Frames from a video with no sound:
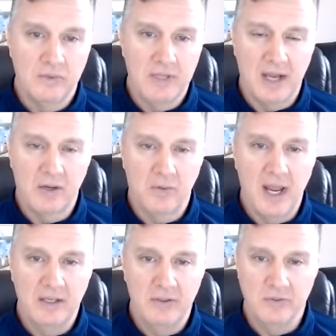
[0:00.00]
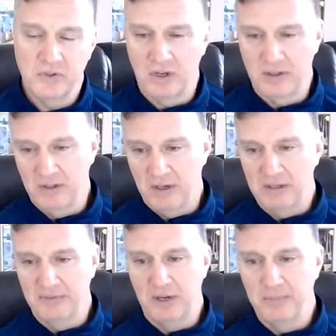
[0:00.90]
Doc Wright, who started
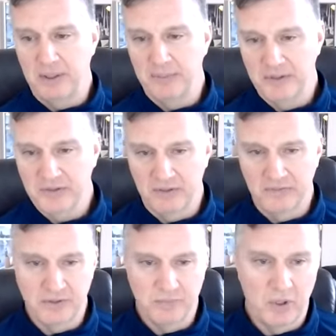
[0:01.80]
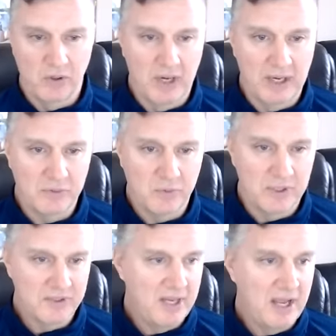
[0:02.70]
all of our public service programs,
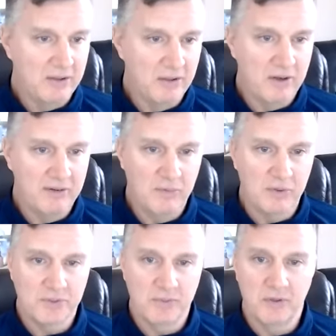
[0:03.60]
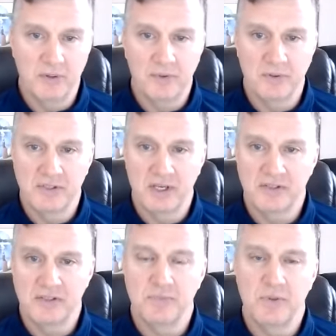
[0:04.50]
what's now law enforcement, criminal
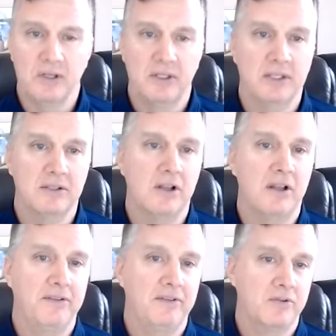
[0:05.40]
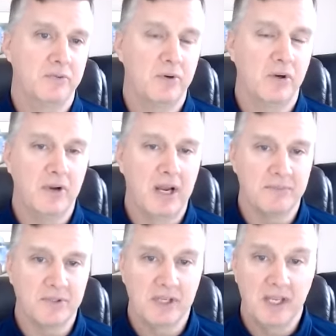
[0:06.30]
justice, paralegal, all of those
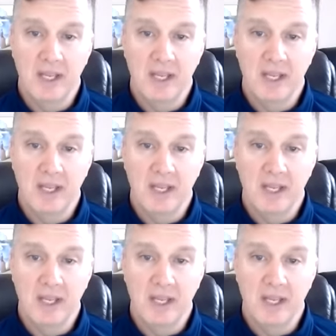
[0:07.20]
programs,